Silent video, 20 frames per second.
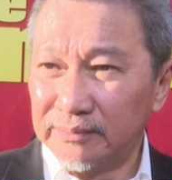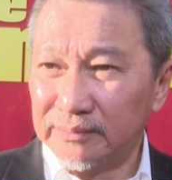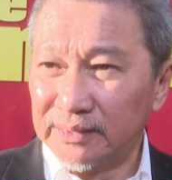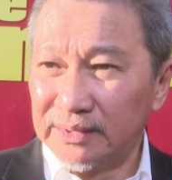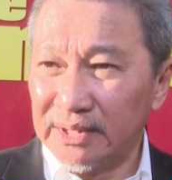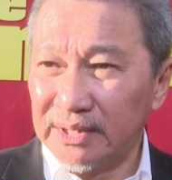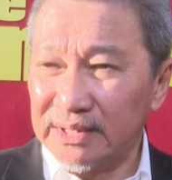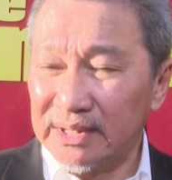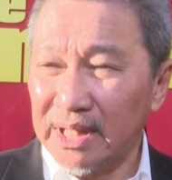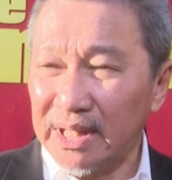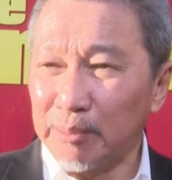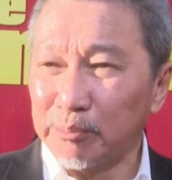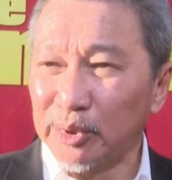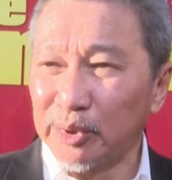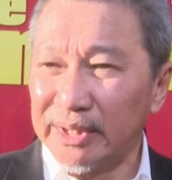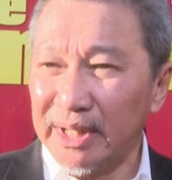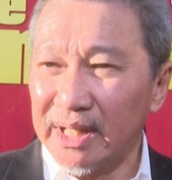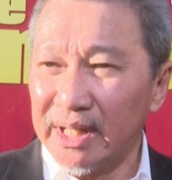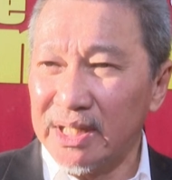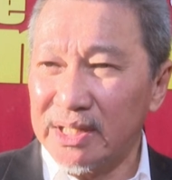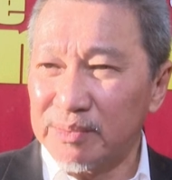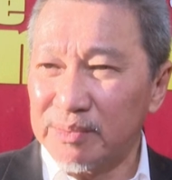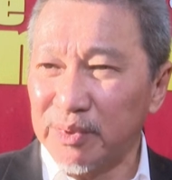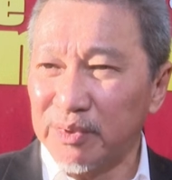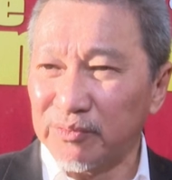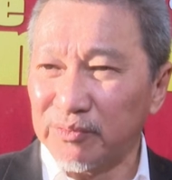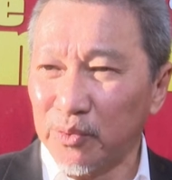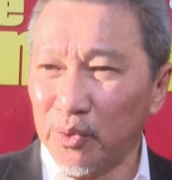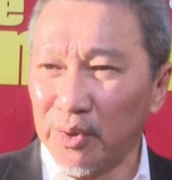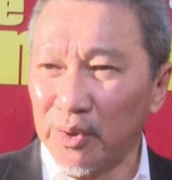just a couple of days
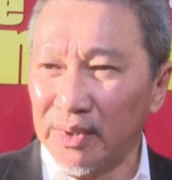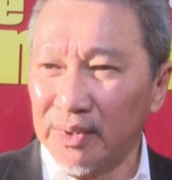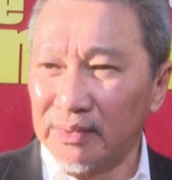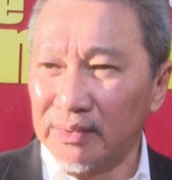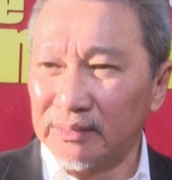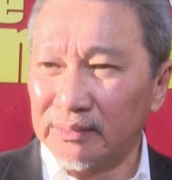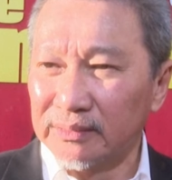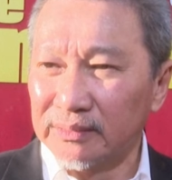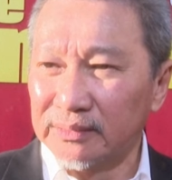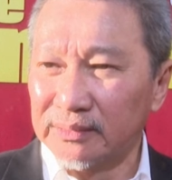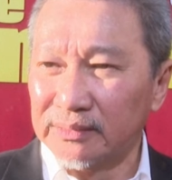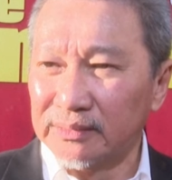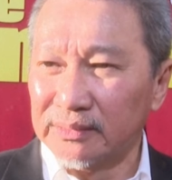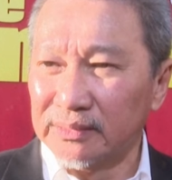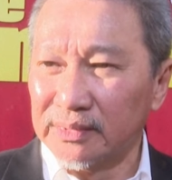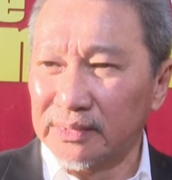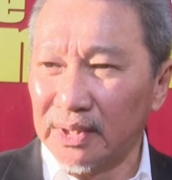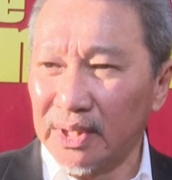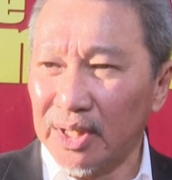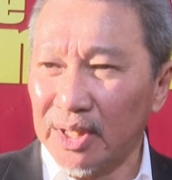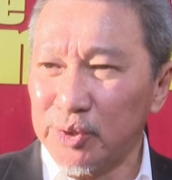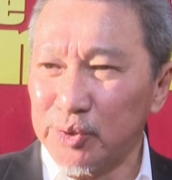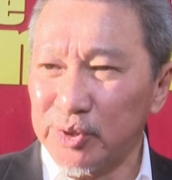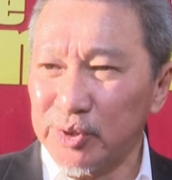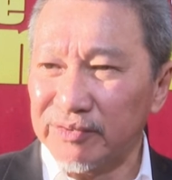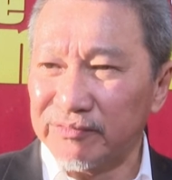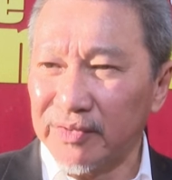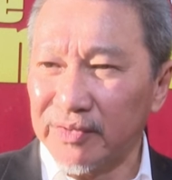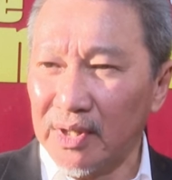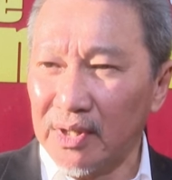before the
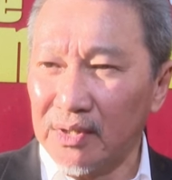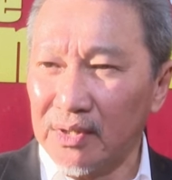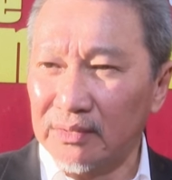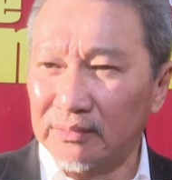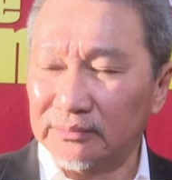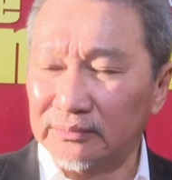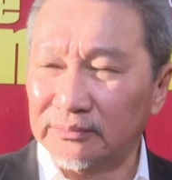country fell.